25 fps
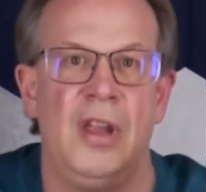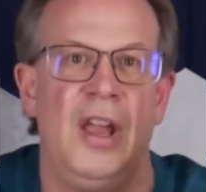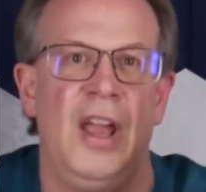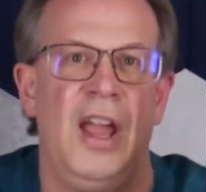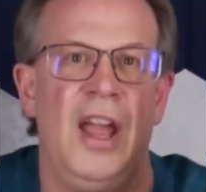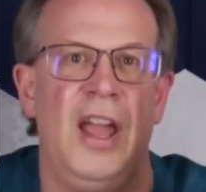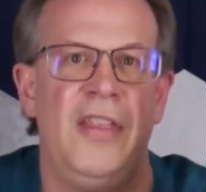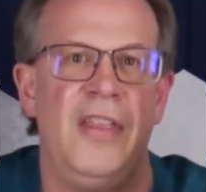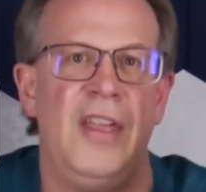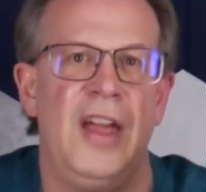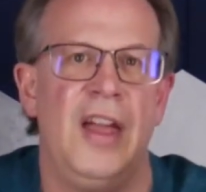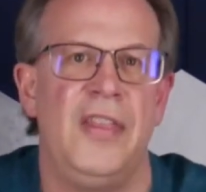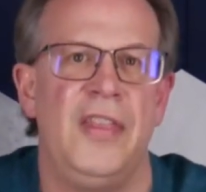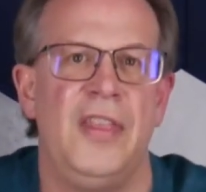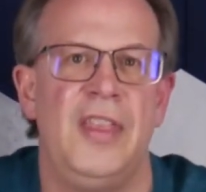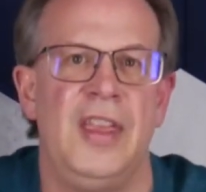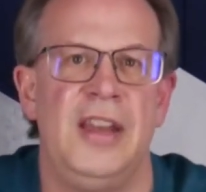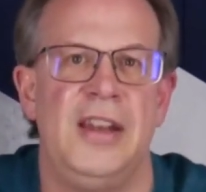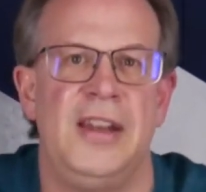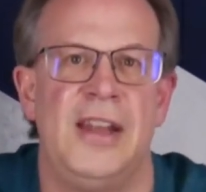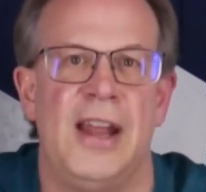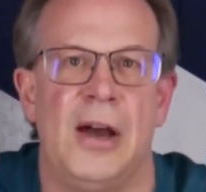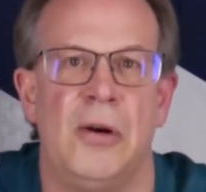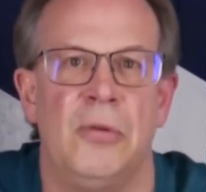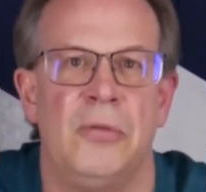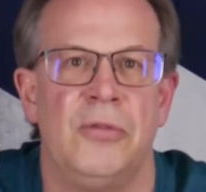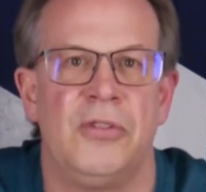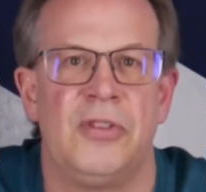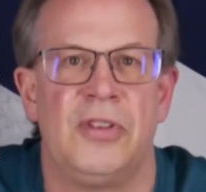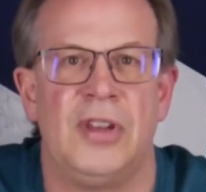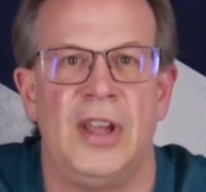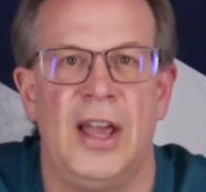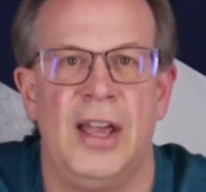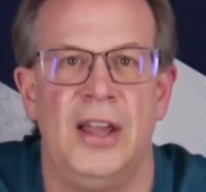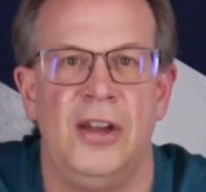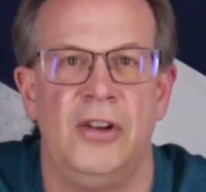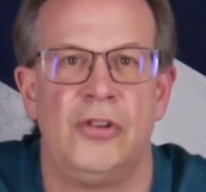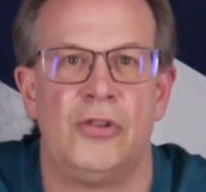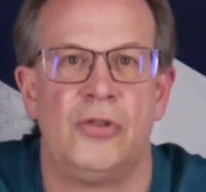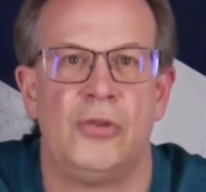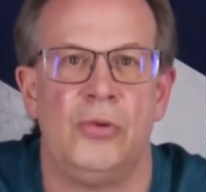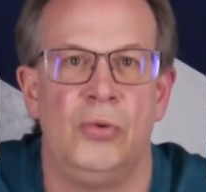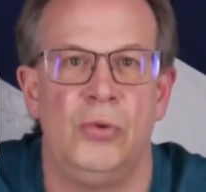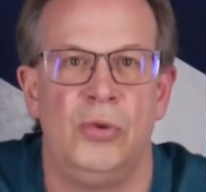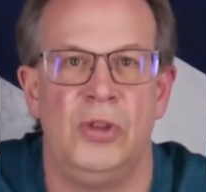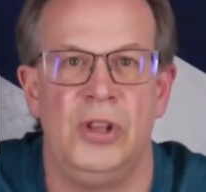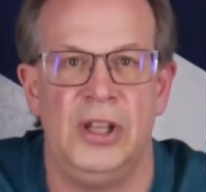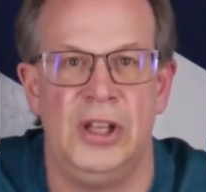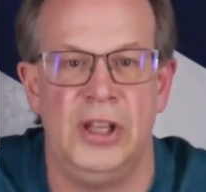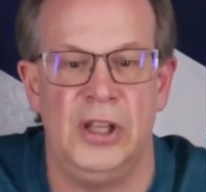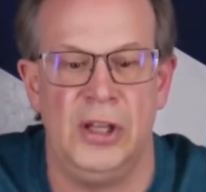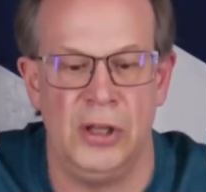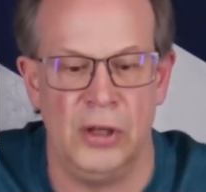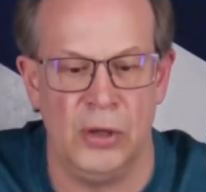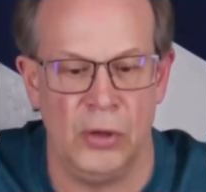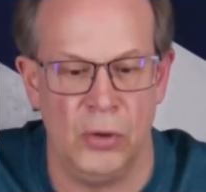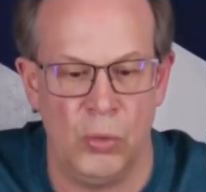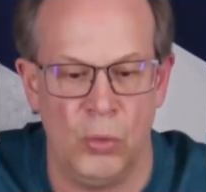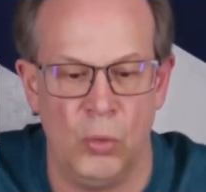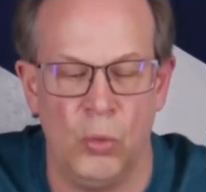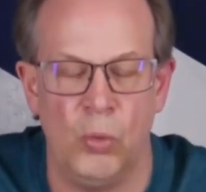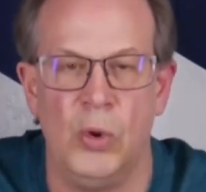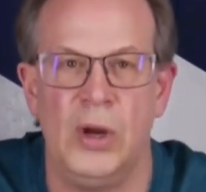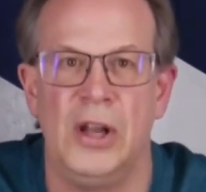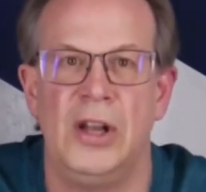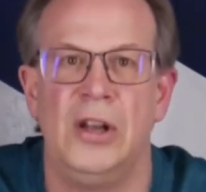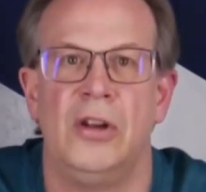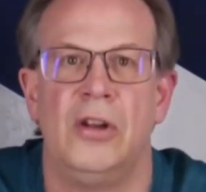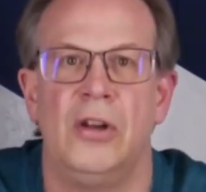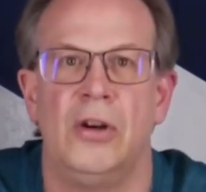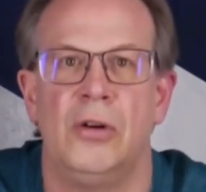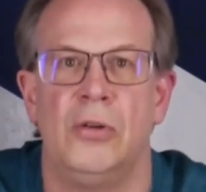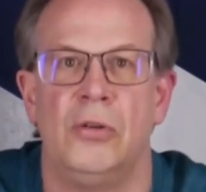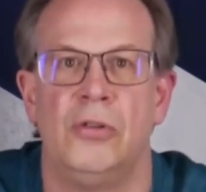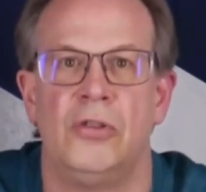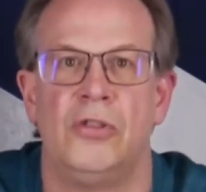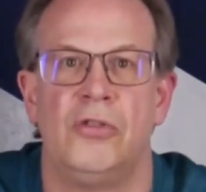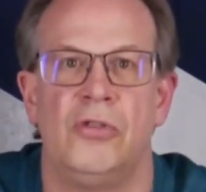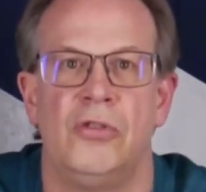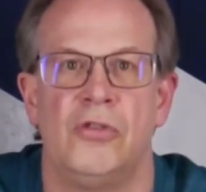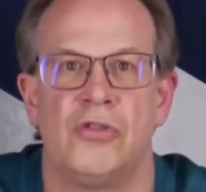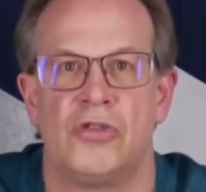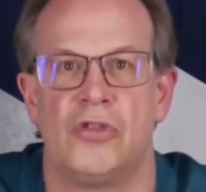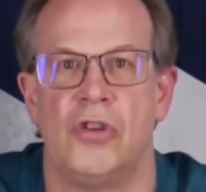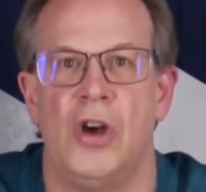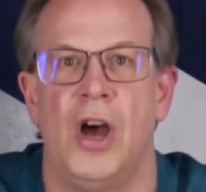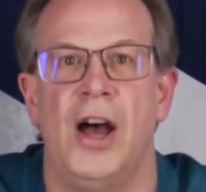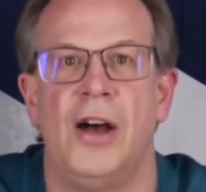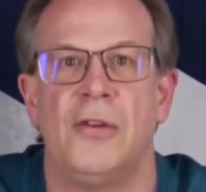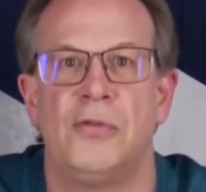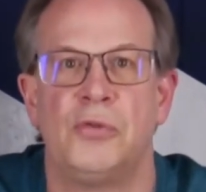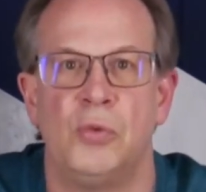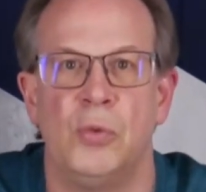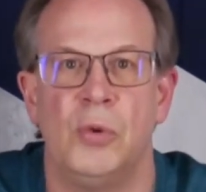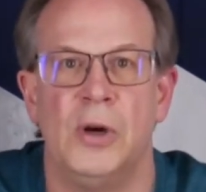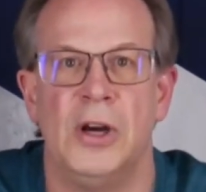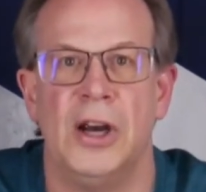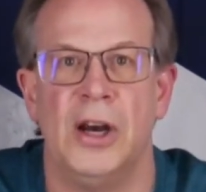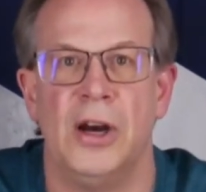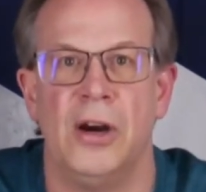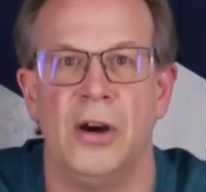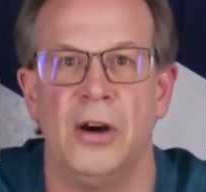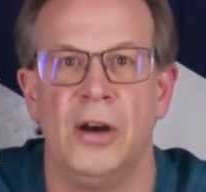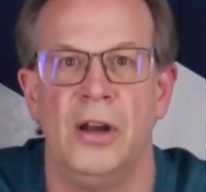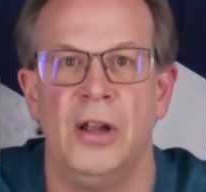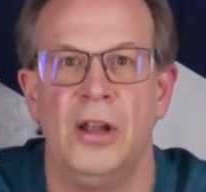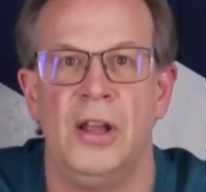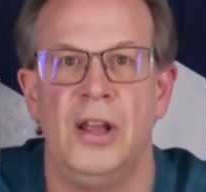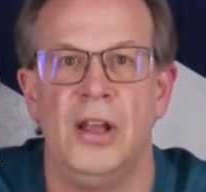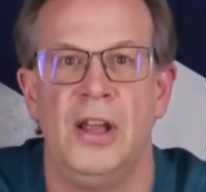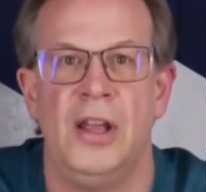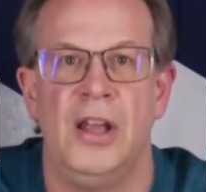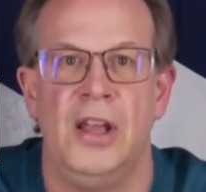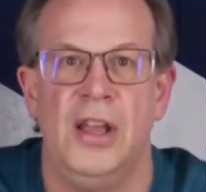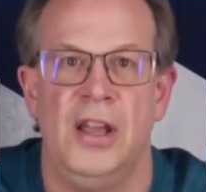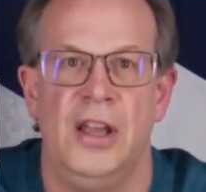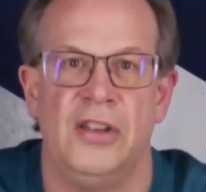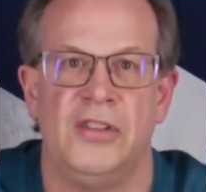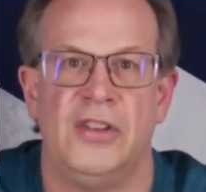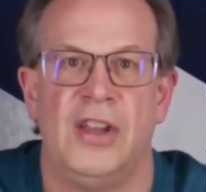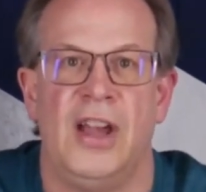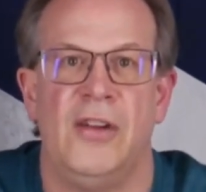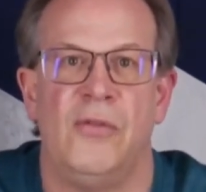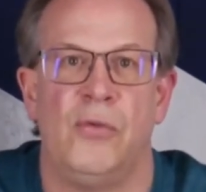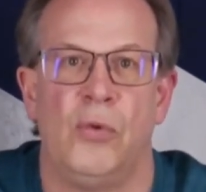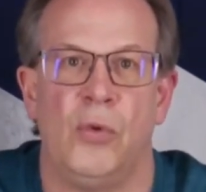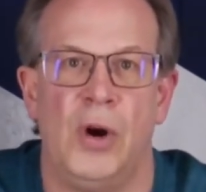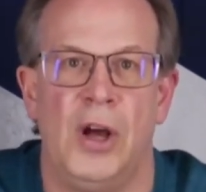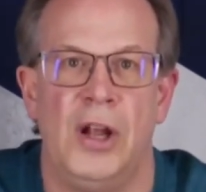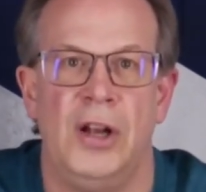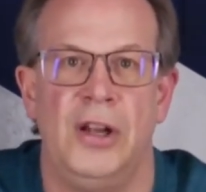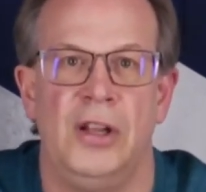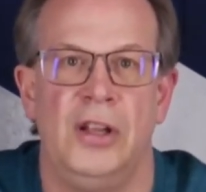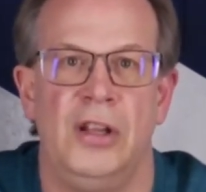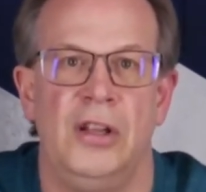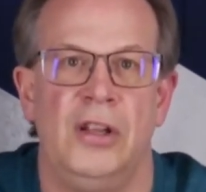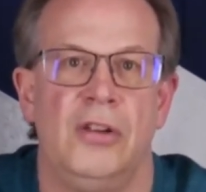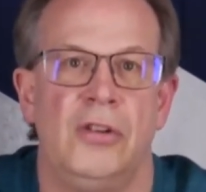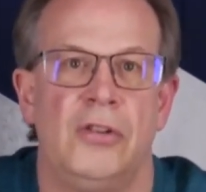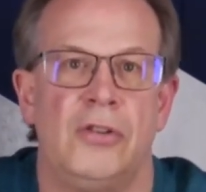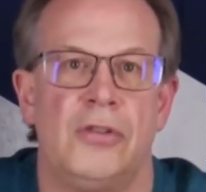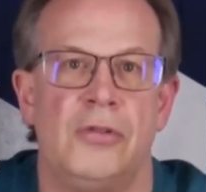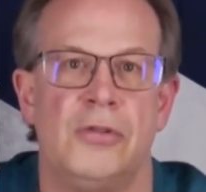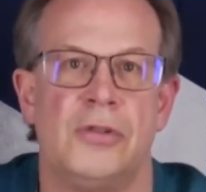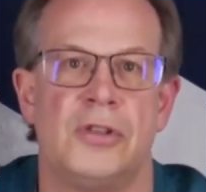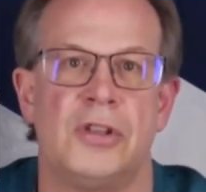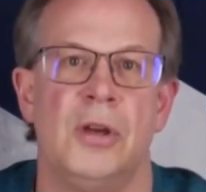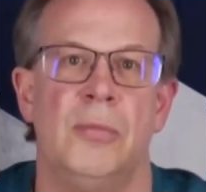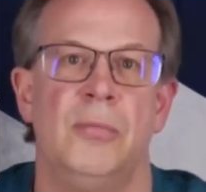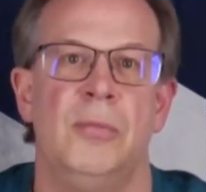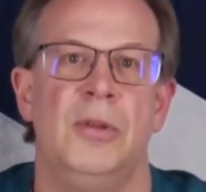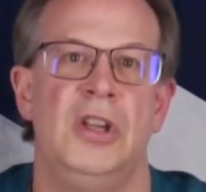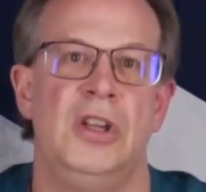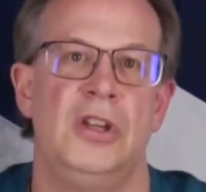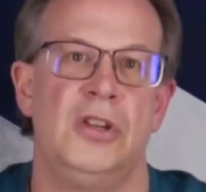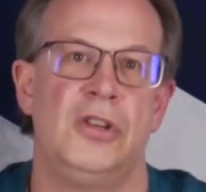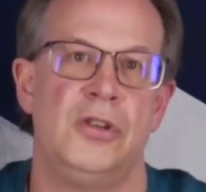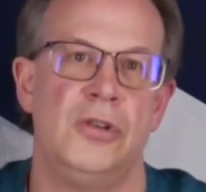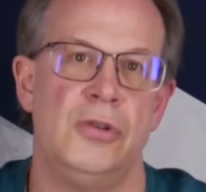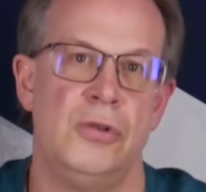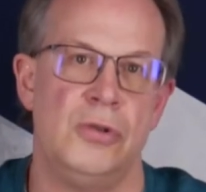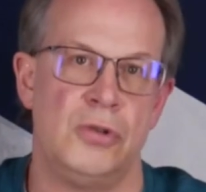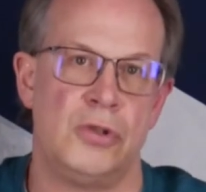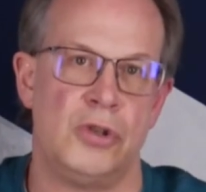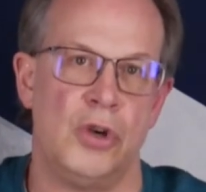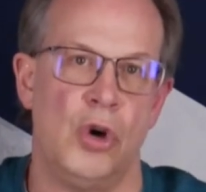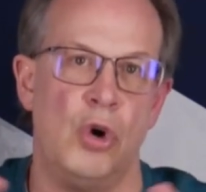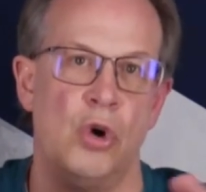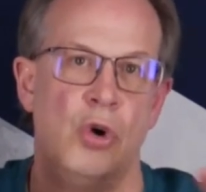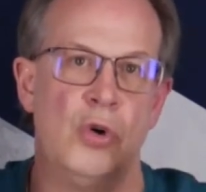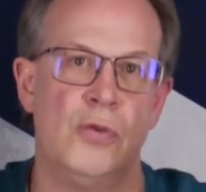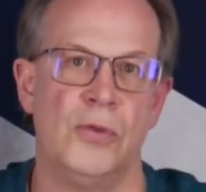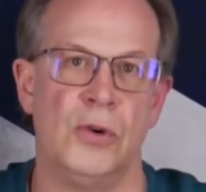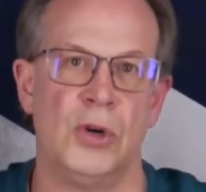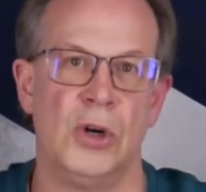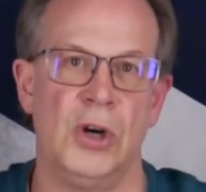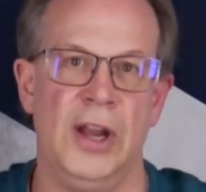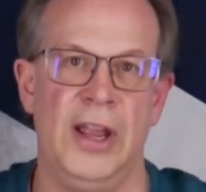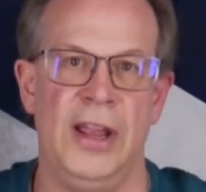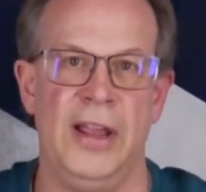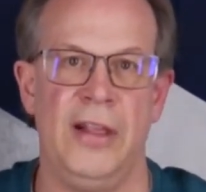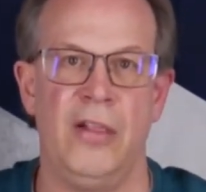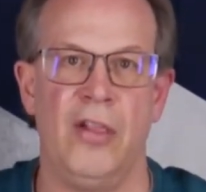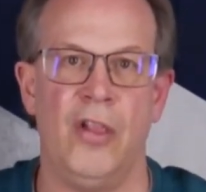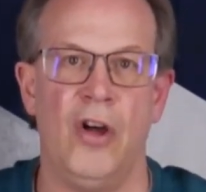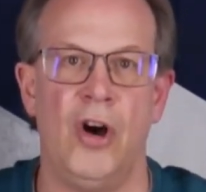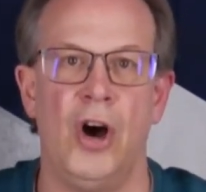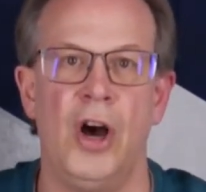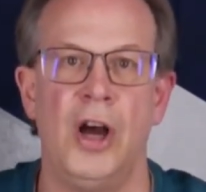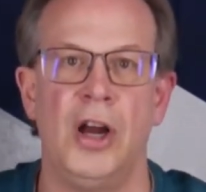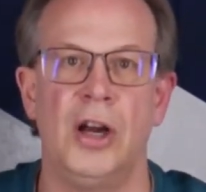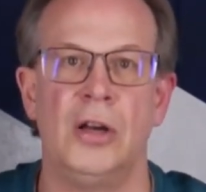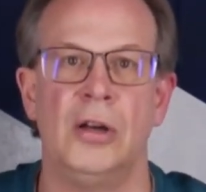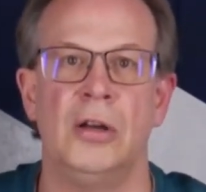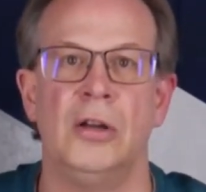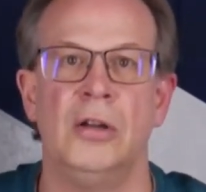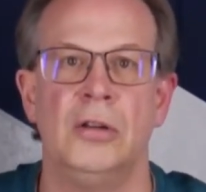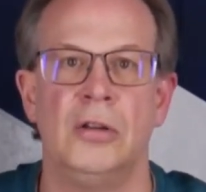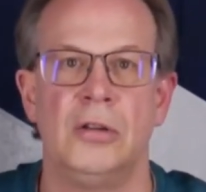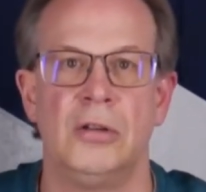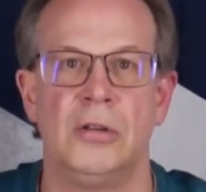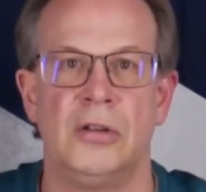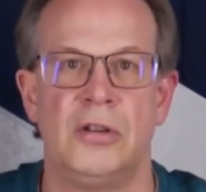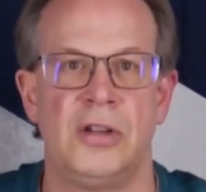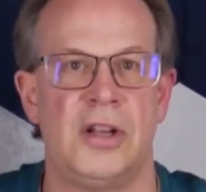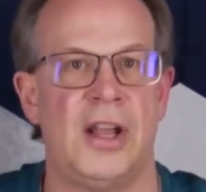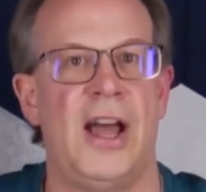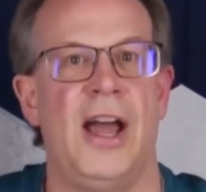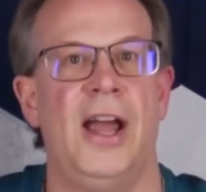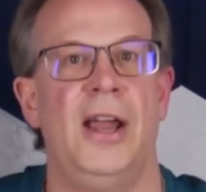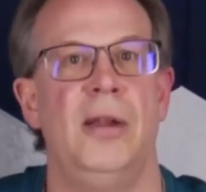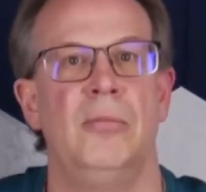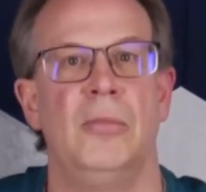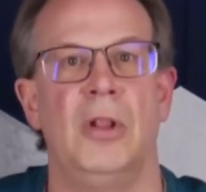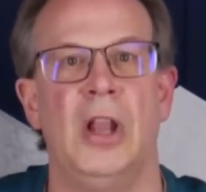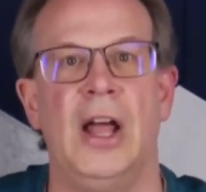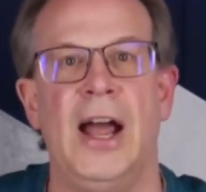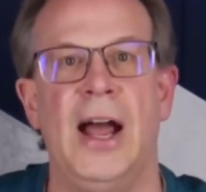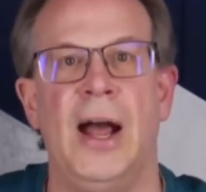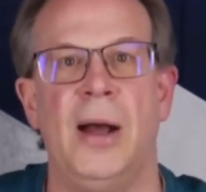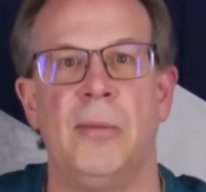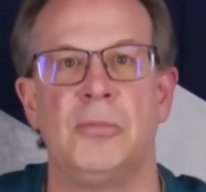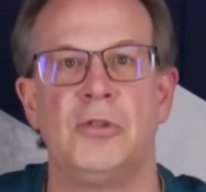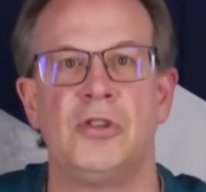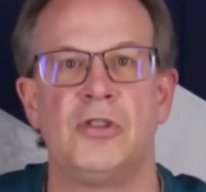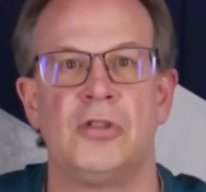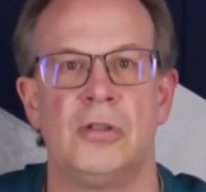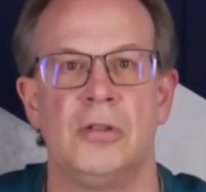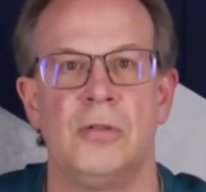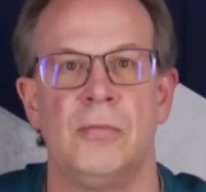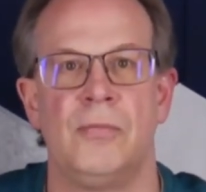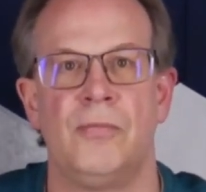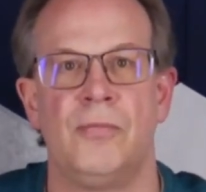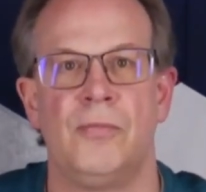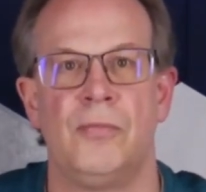And then the downside to the Windows software is I've run into some issues over a long time-lapse